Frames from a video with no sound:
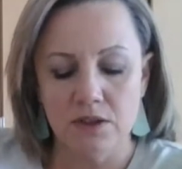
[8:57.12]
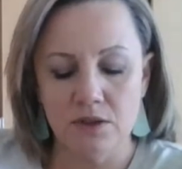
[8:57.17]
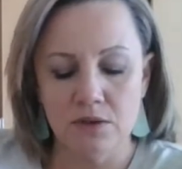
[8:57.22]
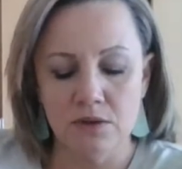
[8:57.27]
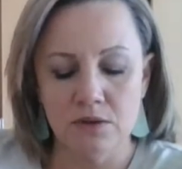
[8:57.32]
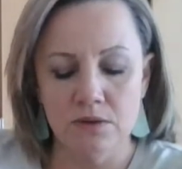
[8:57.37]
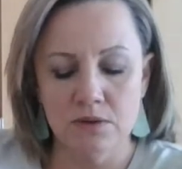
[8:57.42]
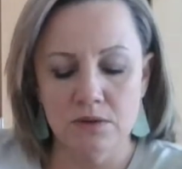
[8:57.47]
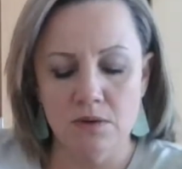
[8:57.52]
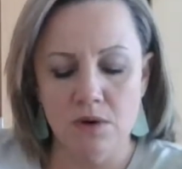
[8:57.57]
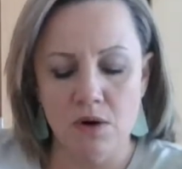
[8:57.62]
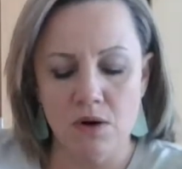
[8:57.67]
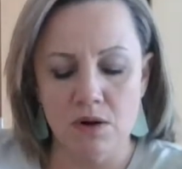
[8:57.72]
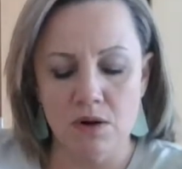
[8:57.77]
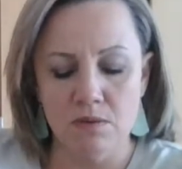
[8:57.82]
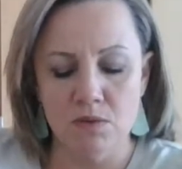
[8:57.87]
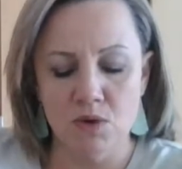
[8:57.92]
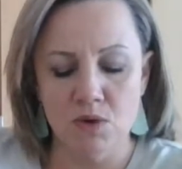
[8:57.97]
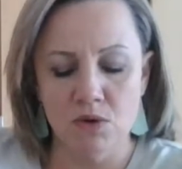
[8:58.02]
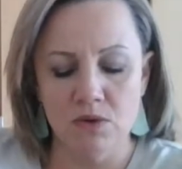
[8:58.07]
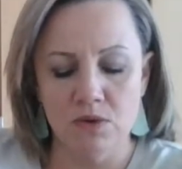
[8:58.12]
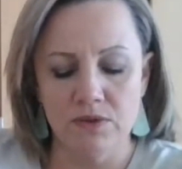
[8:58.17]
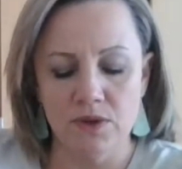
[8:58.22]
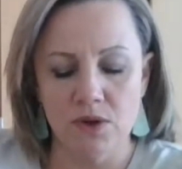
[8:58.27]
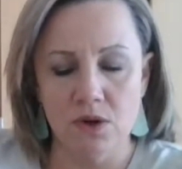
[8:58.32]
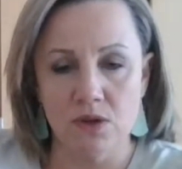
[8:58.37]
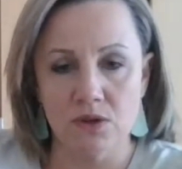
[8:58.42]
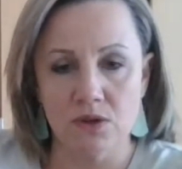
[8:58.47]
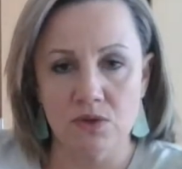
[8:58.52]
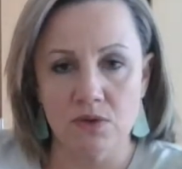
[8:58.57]
You gonna move
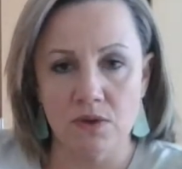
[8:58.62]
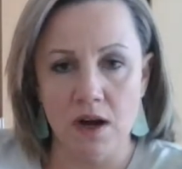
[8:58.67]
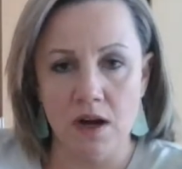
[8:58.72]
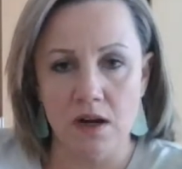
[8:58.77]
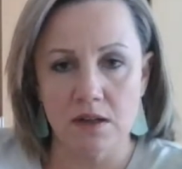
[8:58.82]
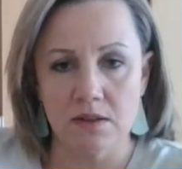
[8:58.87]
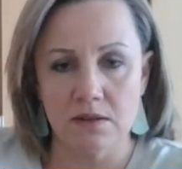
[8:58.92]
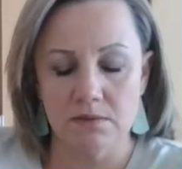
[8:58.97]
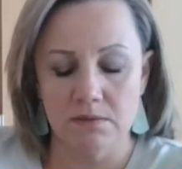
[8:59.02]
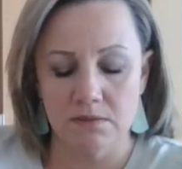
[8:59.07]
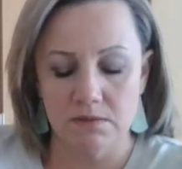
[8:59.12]
your truck?